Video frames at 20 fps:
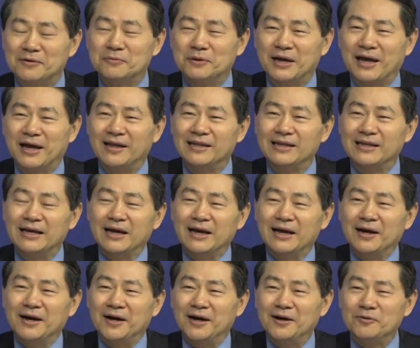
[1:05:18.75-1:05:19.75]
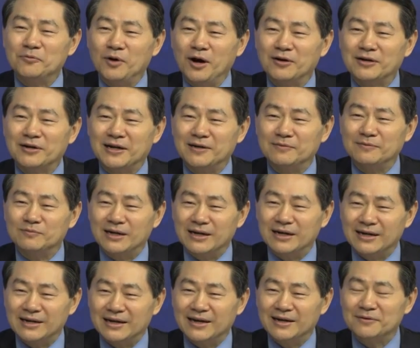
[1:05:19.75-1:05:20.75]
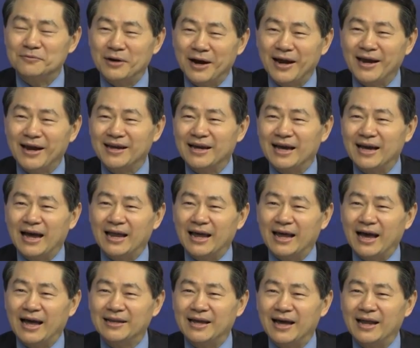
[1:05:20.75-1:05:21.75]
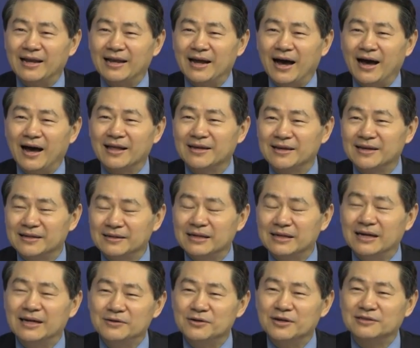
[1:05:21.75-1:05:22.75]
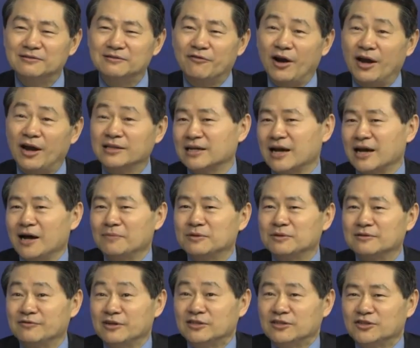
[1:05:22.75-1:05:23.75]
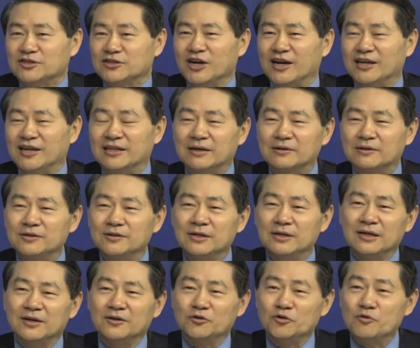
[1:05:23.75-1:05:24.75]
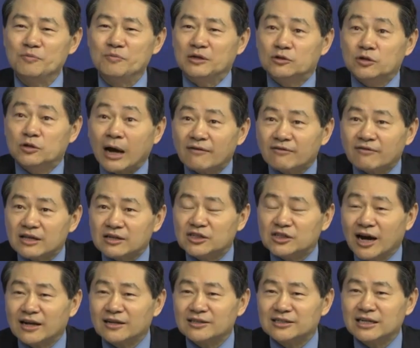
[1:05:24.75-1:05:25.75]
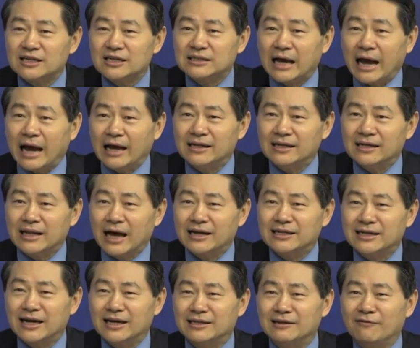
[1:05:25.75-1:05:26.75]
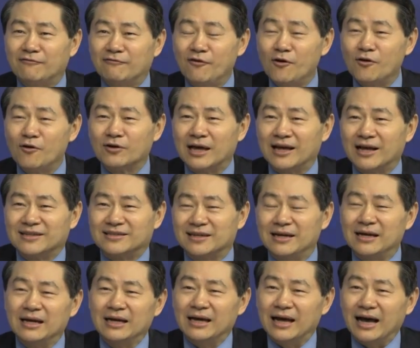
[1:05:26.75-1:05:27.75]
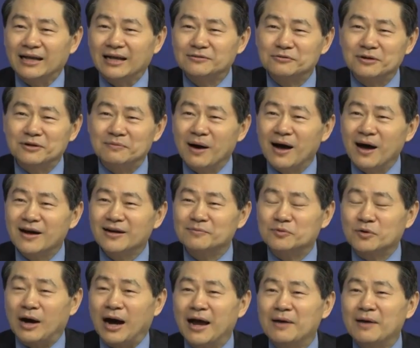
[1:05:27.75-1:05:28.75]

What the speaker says: we can welcome Ray and other U.S. friends coming to visit China. You've been traveling China since 1984. That's remarkable.